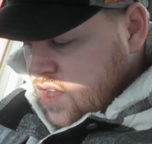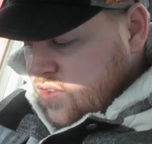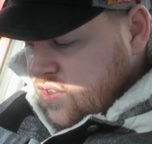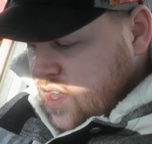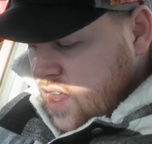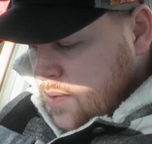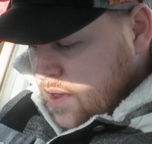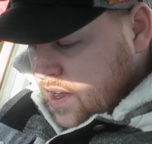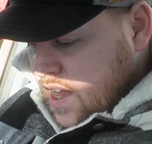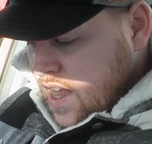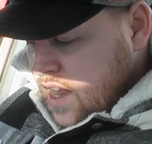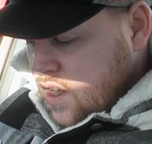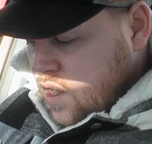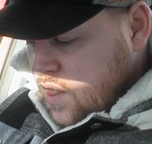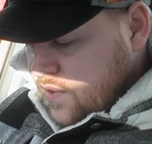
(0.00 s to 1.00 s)
Same
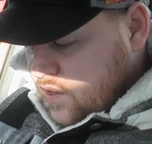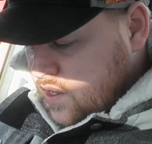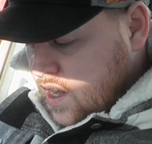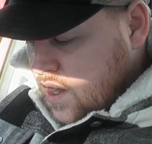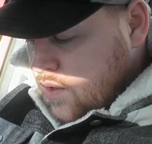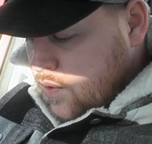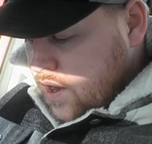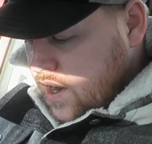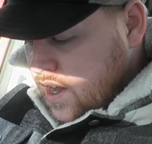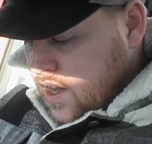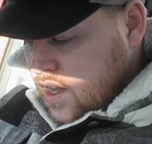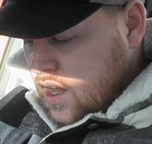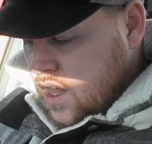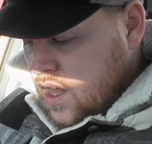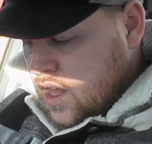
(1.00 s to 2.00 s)
again, offside rear.